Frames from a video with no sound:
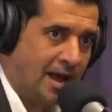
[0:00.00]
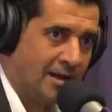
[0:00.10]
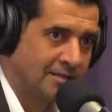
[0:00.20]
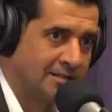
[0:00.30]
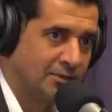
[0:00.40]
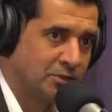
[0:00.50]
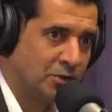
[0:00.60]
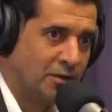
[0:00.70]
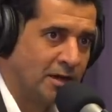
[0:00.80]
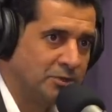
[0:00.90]
at the Hakkasan. This
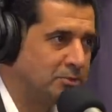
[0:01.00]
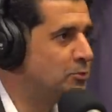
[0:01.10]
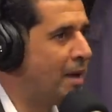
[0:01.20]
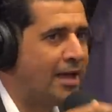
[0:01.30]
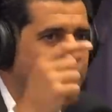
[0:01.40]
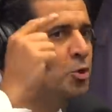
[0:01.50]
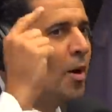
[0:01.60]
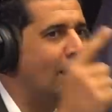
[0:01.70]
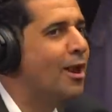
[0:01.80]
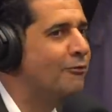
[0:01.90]
girl comes up, says, Pat, you
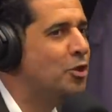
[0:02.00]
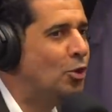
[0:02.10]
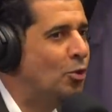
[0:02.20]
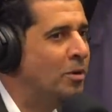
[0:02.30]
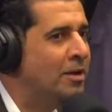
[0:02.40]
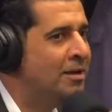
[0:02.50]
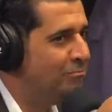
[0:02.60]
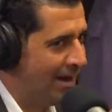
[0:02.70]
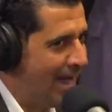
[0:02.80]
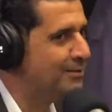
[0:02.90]
know I love you,
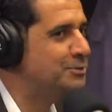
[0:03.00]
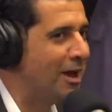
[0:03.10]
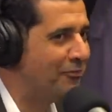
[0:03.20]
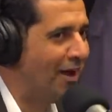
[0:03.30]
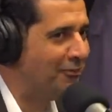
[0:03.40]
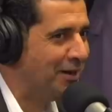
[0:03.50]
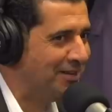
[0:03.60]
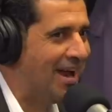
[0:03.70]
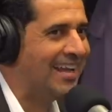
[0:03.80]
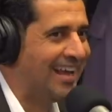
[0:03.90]
but Adam's my
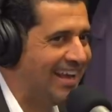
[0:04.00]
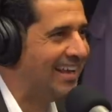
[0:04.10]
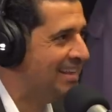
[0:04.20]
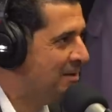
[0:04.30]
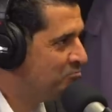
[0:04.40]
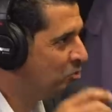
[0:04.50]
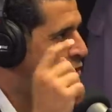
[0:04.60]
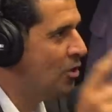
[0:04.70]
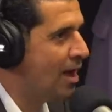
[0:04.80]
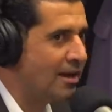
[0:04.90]
favorite. Right?
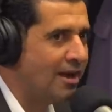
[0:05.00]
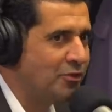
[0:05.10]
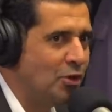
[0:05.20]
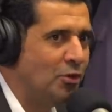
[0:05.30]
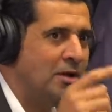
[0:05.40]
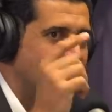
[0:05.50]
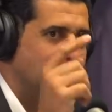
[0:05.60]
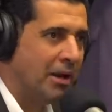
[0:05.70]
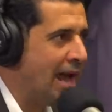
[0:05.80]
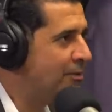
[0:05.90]
You know like I love you,
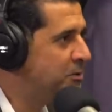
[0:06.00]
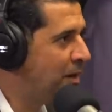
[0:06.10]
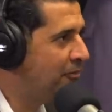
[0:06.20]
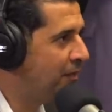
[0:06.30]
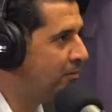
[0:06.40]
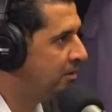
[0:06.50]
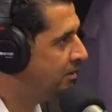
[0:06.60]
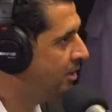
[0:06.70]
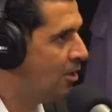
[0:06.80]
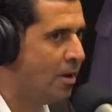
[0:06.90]
but Adam's my favorite.
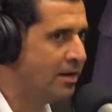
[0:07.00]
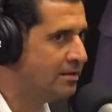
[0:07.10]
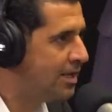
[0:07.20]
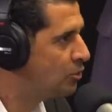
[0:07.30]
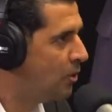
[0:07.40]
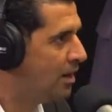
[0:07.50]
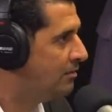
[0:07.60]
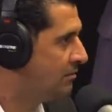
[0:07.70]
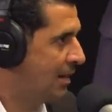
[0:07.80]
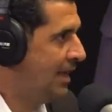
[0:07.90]
You know what? Guess
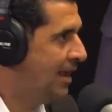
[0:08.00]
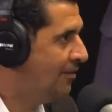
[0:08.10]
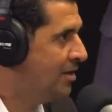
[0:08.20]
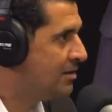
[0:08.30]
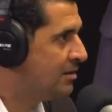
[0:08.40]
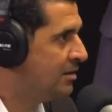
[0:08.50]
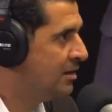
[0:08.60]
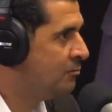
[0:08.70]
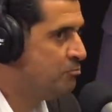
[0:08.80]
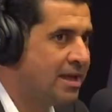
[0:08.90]
what? I love it.
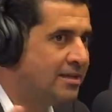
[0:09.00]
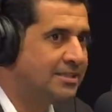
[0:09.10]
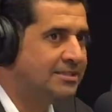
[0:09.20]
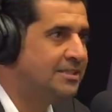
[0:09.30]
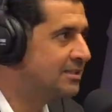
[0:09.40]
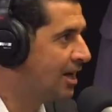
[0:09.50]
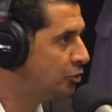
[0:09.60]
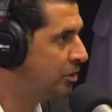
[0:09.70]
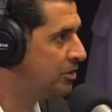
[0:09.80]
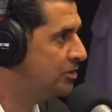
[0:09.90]
Because it's
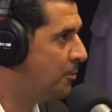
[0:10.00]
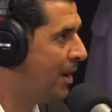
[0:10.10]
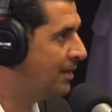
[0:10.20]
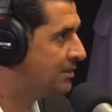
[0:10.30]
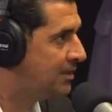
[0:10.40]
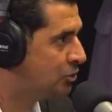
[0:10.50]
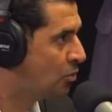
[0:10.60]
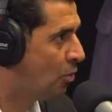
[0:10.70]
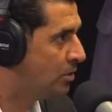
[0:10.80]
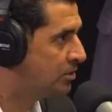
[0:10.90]
discussion, it's debate, it's
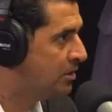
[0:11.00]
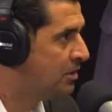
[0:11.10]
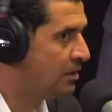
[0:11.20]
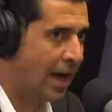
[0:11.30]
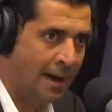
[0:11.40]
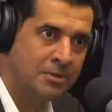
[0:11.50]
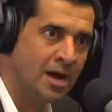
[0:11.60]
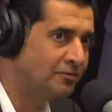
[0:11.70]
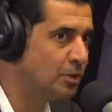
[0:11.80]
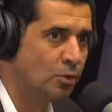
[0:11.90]
discourse. Yeah. I'm
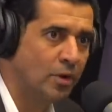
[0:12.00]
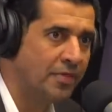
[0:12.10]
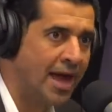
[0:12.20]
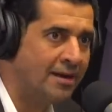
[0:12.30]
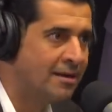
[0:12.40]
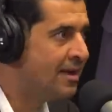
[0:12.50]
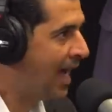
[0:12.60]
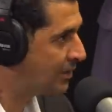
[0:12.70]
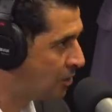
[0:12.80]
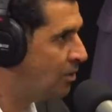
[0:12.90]
comfortable with that.
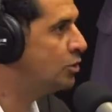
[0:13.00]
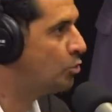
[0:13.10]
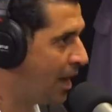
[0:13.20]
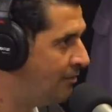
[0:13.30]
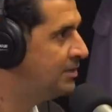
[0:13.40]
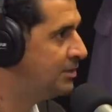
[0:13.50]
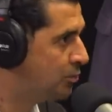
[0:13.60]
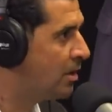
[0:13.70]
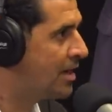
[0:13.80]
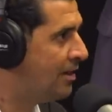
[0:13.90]
As long as we're having
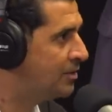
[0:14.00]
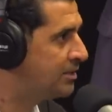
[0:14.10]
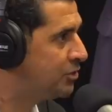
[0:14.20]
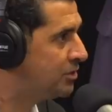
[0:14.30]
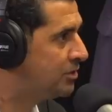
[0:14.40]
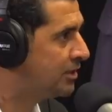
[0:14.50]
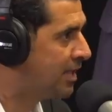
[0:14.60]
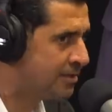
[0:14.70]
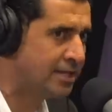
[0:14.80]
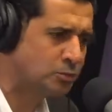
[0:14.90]
these real conversations
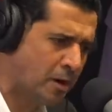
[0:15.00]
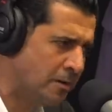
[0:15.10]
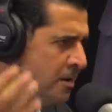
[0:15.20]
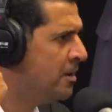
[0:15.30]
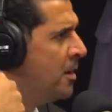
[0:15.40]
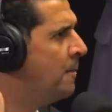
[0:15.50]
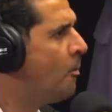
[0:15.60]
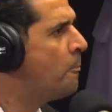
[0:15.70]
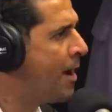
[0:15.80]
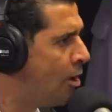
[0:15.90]
together, guess what?
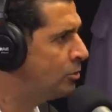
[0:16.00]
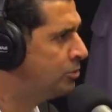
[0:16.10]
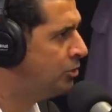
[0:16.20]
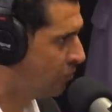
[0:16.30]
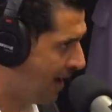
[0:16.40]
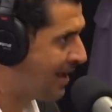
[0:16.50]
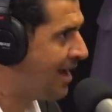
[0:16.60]
More power to you.